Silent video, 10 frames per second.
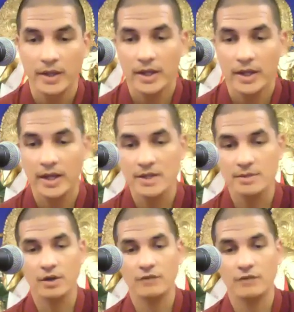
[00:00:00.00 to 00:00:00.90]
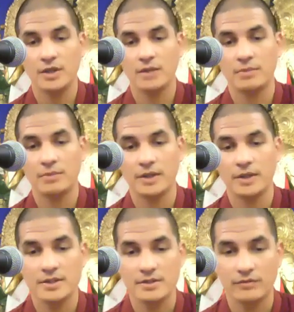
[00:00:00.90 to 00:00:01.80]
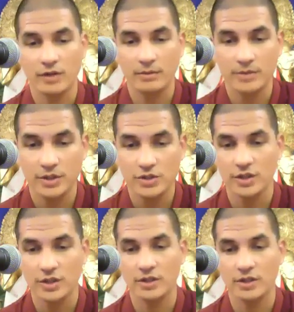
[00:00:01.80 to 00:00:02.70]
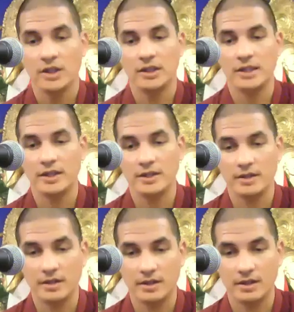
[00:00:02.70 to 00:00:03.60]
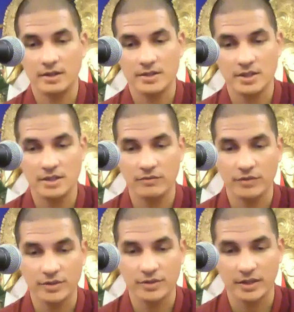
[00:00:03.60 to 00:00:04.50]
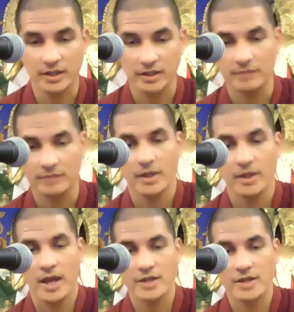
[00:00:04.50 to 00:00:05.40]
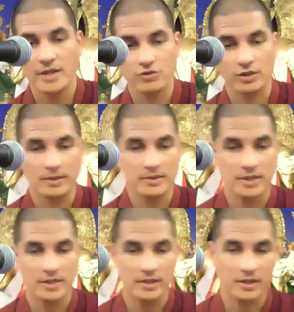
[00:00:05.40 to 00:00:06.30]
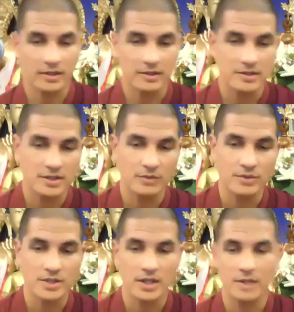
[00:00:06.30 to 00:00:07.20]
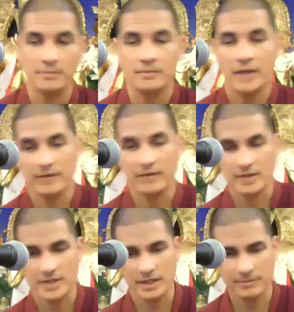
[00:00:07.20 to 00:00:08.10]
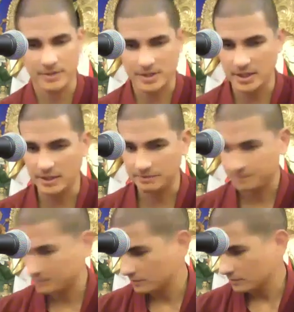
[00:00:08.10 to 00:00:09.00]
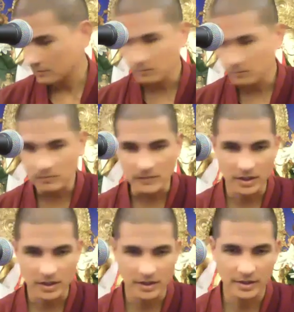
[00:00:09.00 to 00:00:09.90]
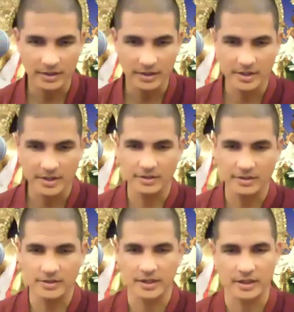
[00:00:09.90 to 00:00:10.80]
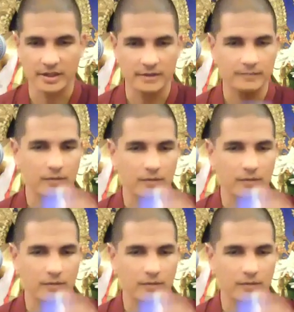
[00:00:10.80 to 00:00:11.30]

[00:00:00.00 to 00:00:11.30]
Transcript: It has the mark of being a place of Dharma teaching. Lay a seat for the Tathagata. As instructed by the Tathagata, a seat was set up. Having set up the seat, Ananda said to the Tathagata,